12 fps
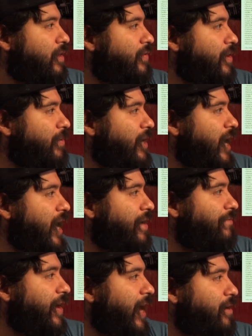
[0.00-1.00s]
Then we
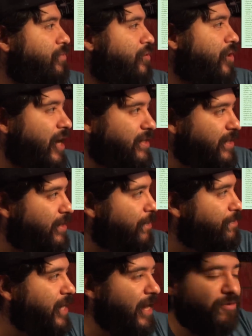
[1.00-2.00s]
have Animal Crossing
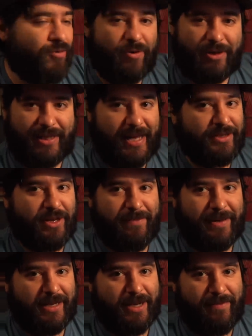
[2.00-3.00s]
update. Of course, that's going to
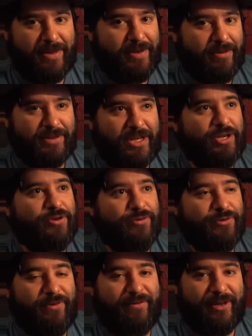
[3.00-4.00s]
be coming. That was a
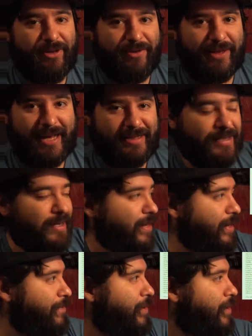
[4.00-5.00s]
huge reveal last
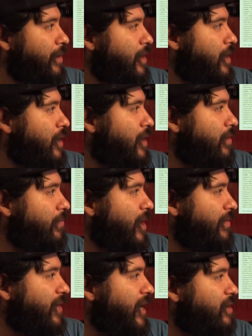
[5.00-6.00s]
time. Then we
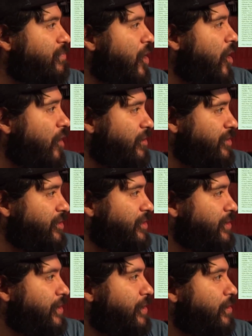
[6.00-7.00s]
have Kingdom
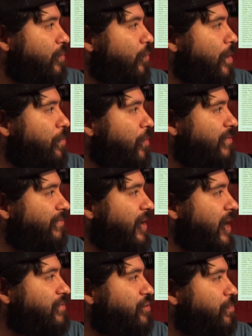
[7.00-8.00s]
Hearts one point
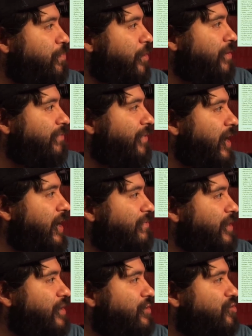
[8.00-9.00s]
five, two point five,
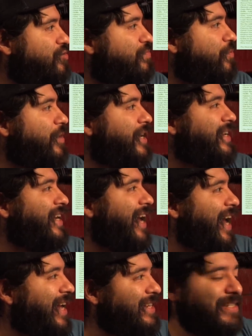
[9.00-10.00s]
and two point
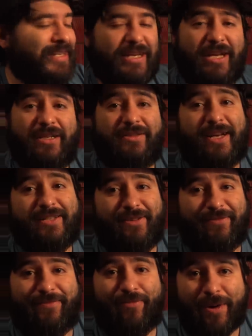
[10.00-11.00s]
eight. Lots
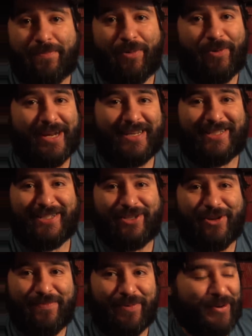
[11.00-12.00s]
of one points and
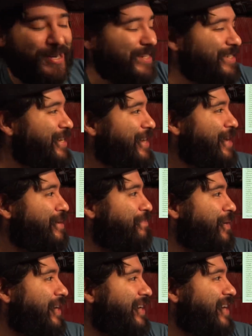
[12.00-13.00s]
two points
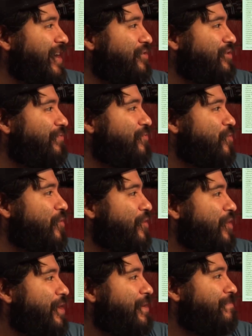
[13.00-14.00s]
being announced
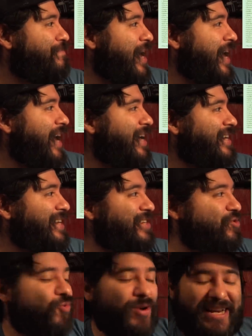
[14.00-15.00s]
for May
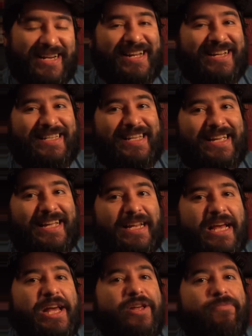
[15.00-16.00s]
in twenty nineteen.